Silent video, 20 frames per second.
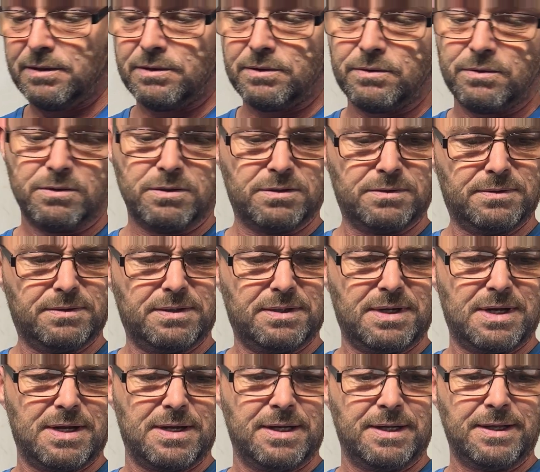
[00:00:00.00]
So
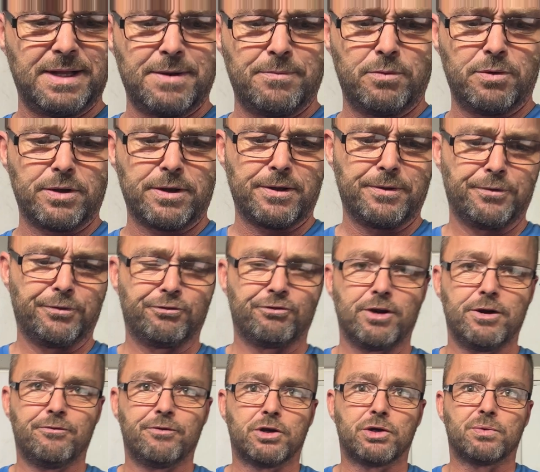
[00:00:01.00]
I think them were
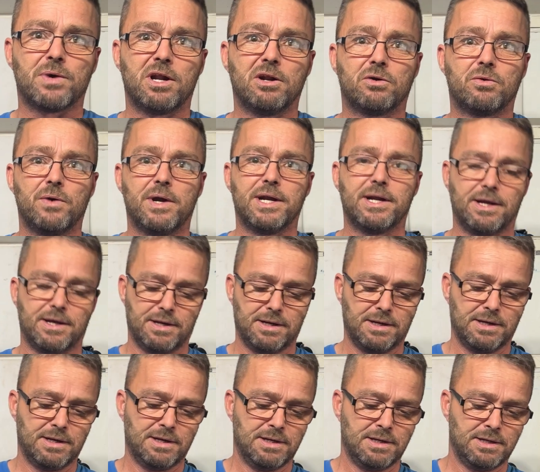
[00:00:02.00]
3 for 12 quid,
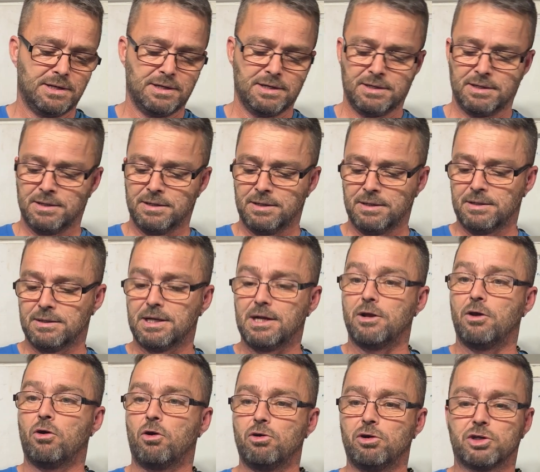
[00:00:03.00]
and
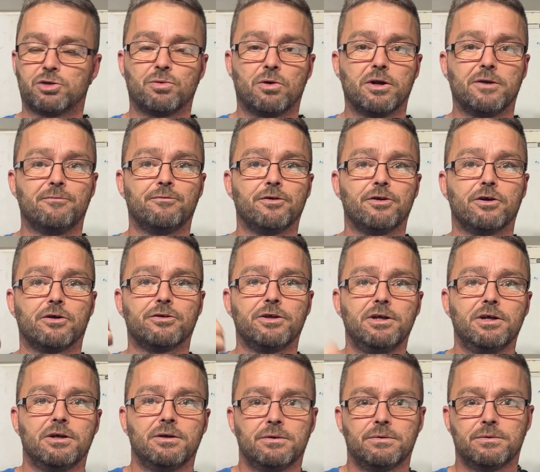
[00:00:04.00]
he holders one in for
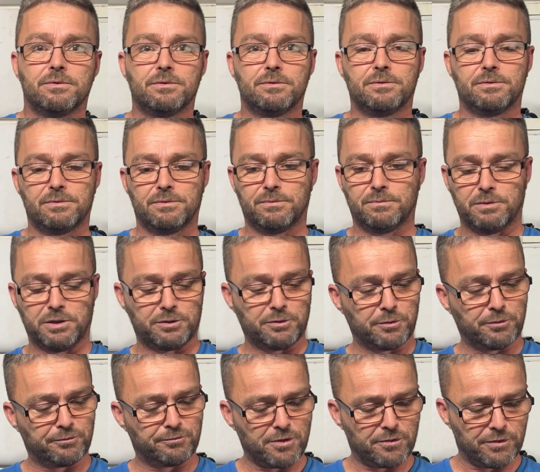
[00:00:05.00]
nothing, which
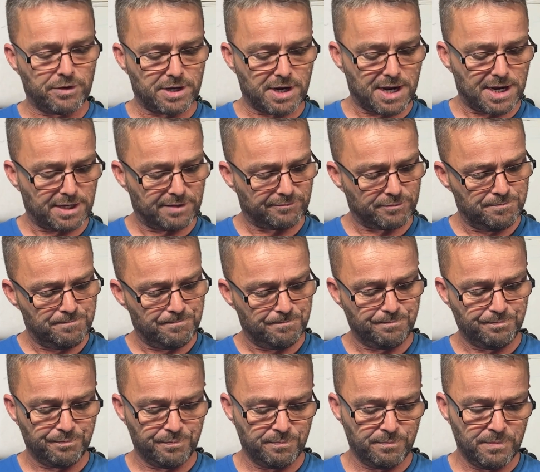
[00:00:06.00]
was very kind of him.
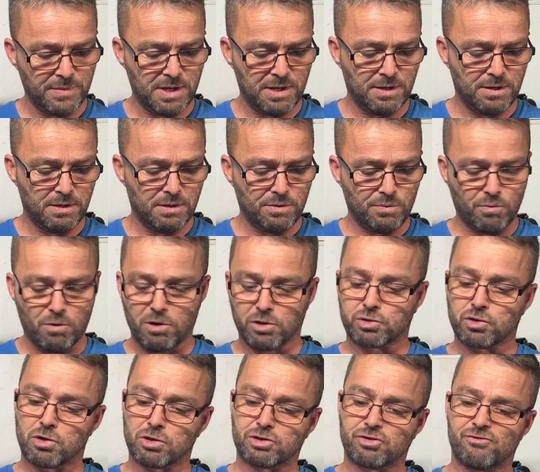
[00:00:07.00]

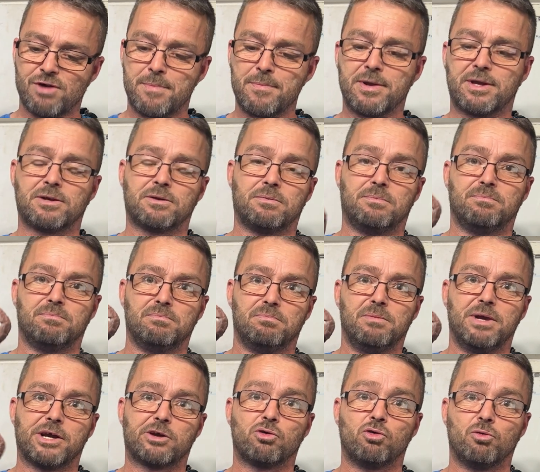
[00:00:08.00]
Walsall ceramics
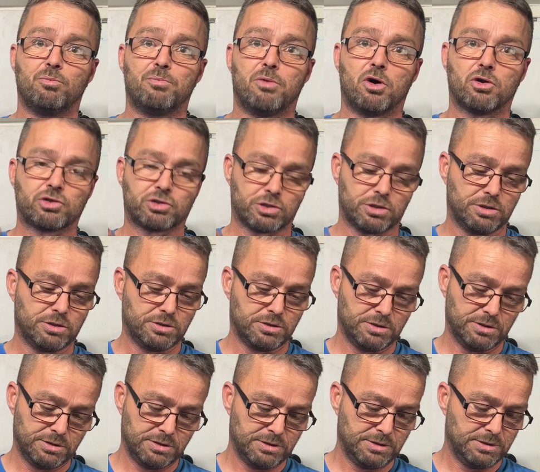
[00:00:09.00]
make good pots,
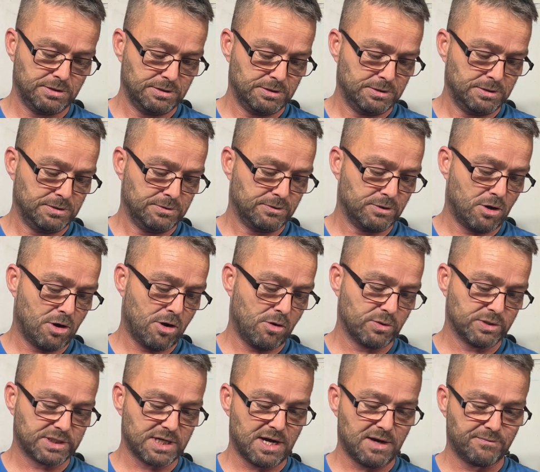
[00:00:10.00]
they
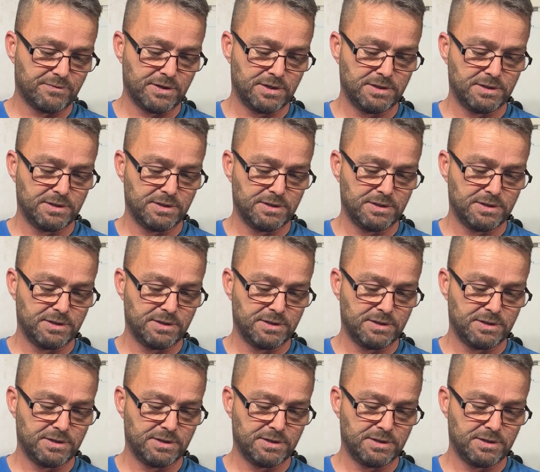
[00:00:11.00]
always have,